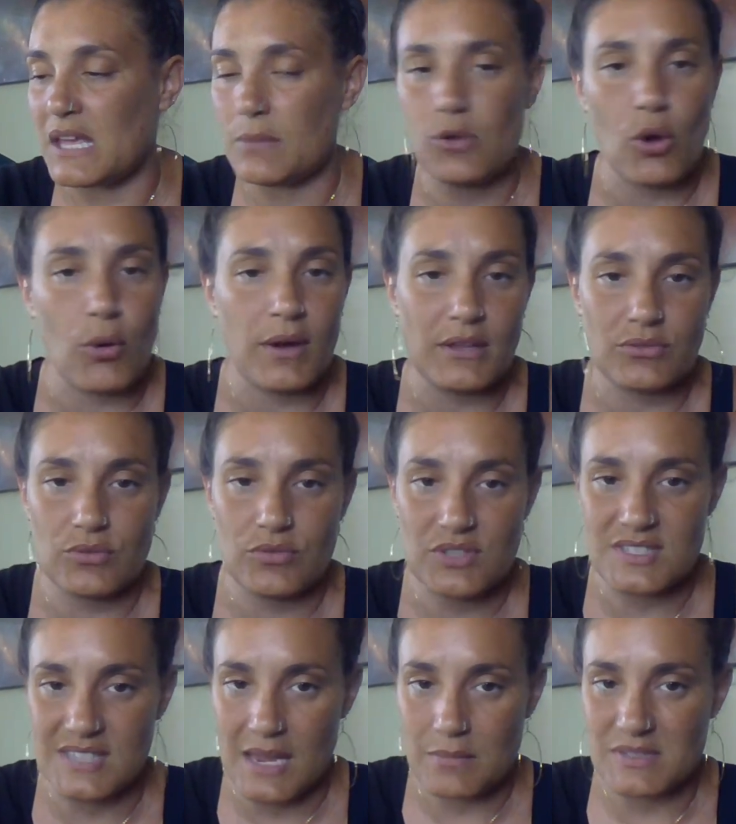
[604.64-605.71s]
keep going through the
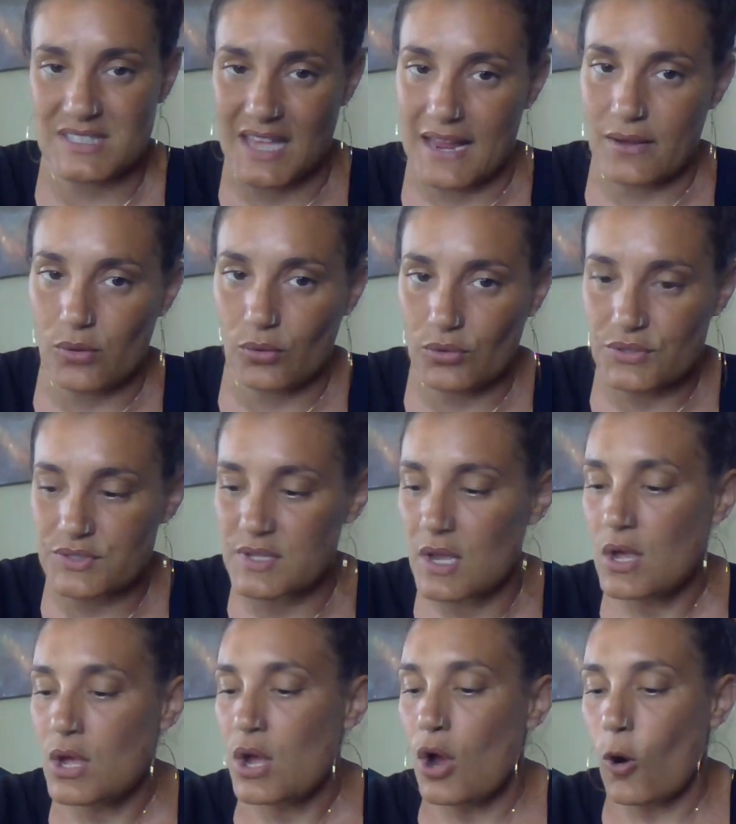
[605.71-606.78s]
same cycles
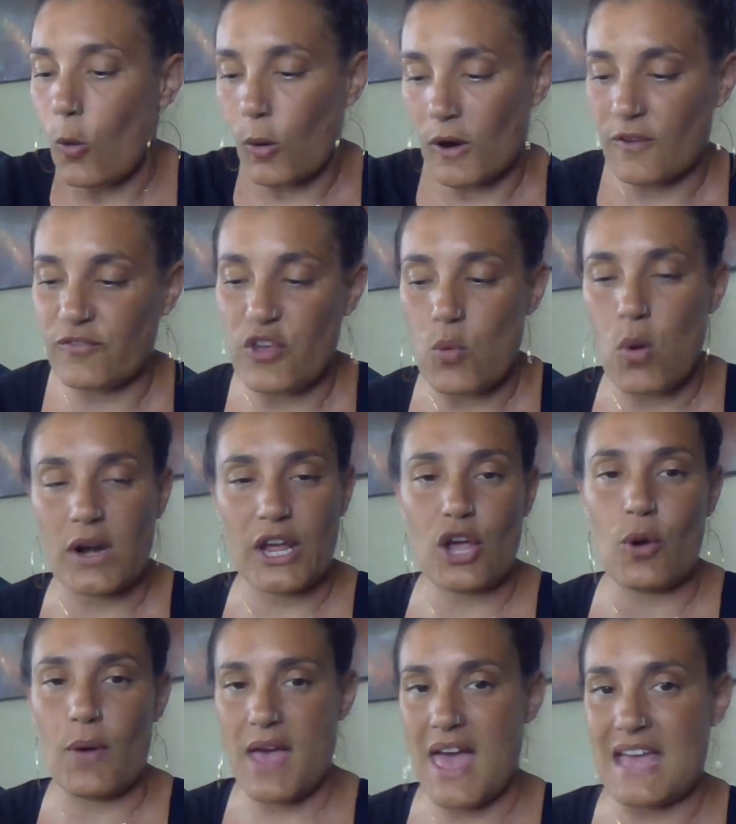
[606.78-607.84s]
or if you want to
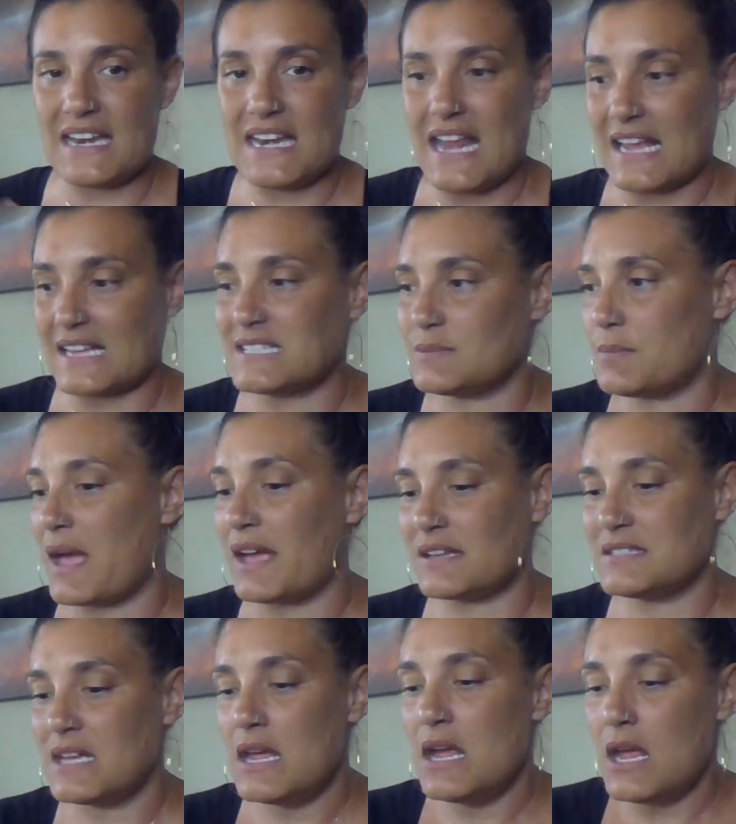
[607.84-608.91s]
go ahead and
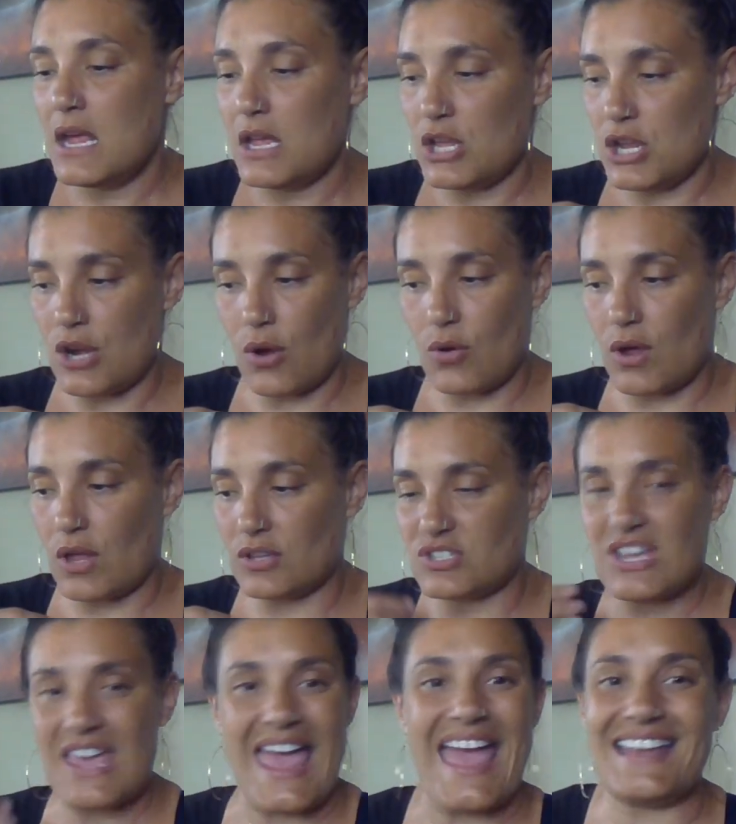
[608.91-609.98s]
expect you know,
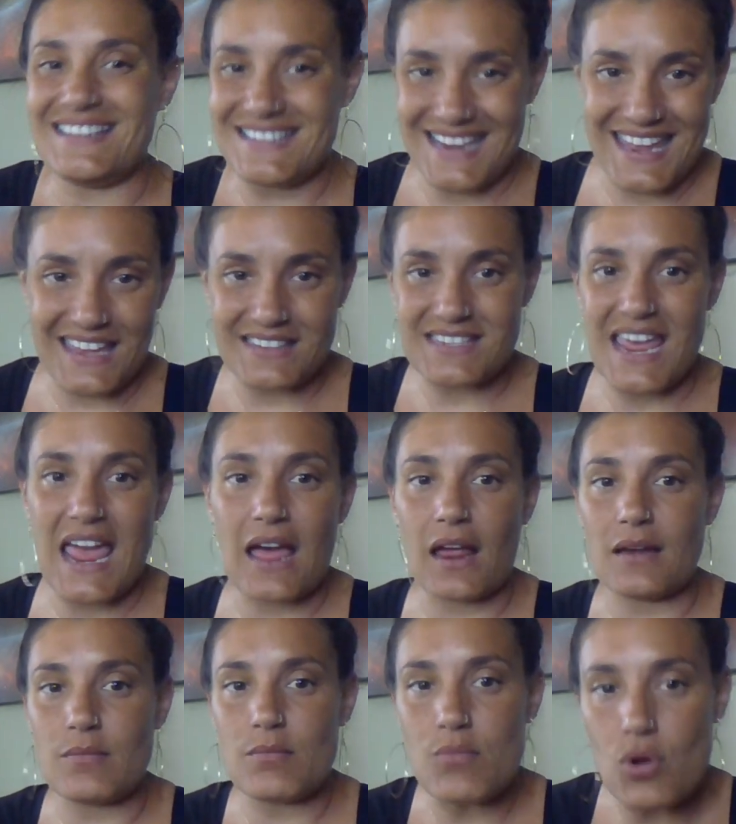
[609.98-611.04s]
to end it
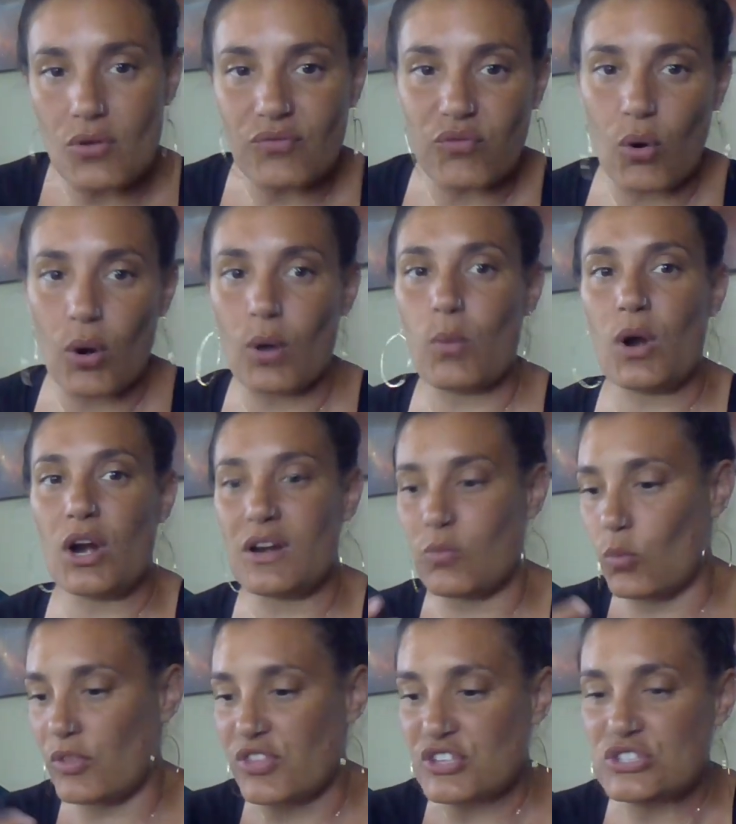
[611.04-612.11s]
and move forward
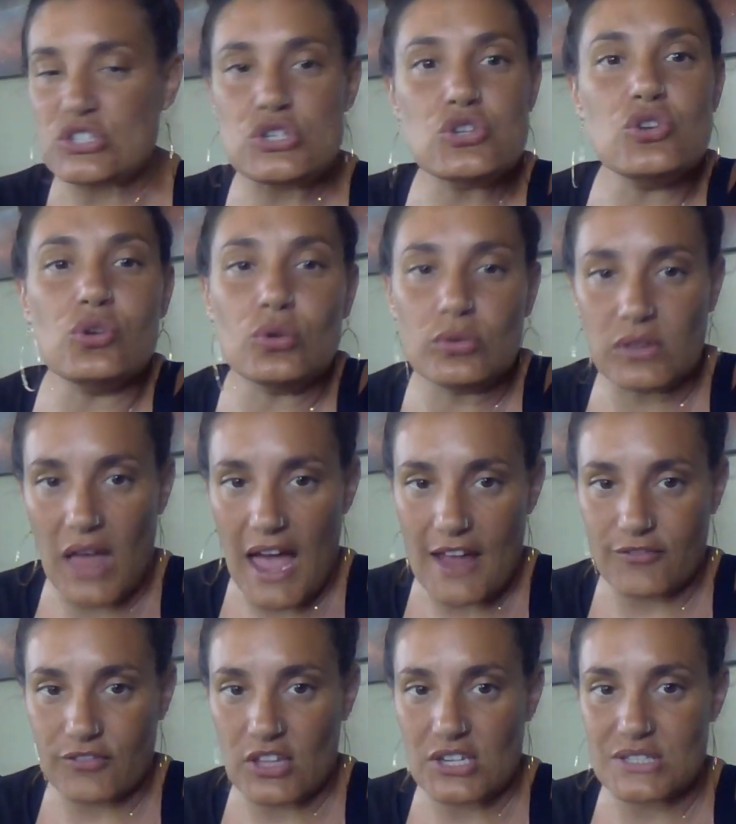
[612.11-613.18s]
with this new
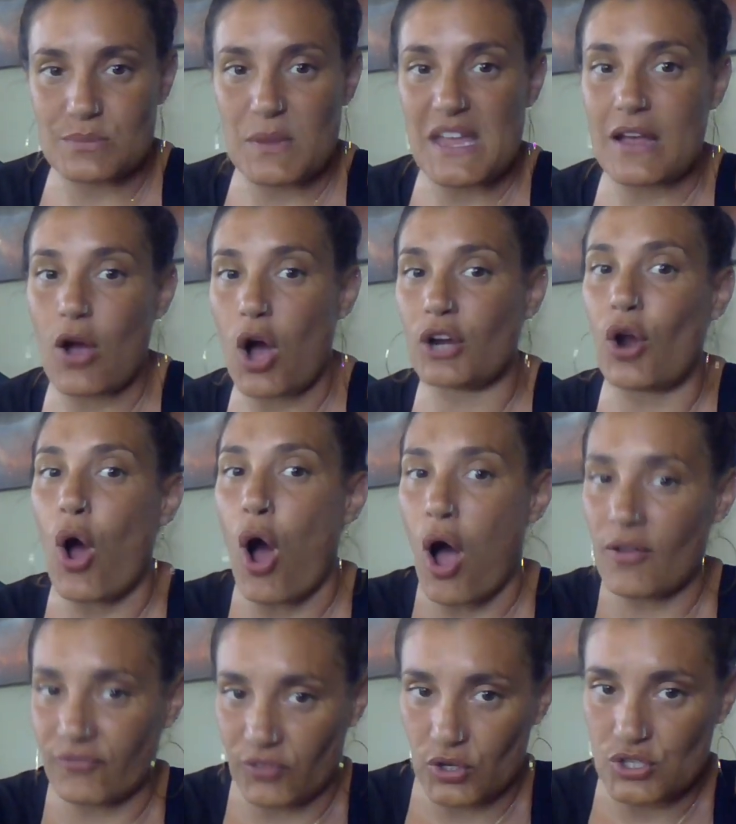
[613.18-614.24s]
life that is being on
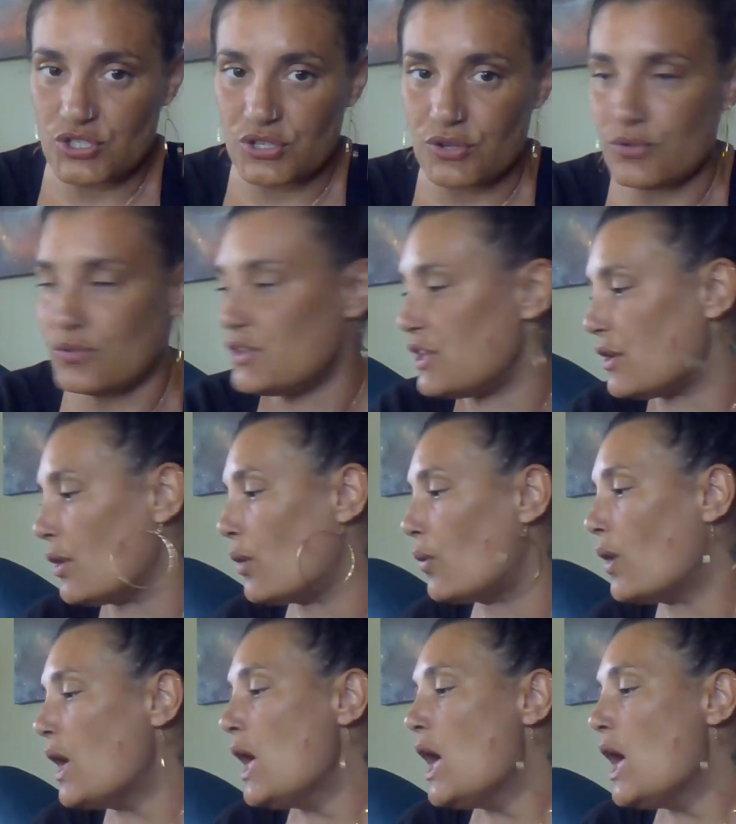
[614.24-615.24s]
offer to you.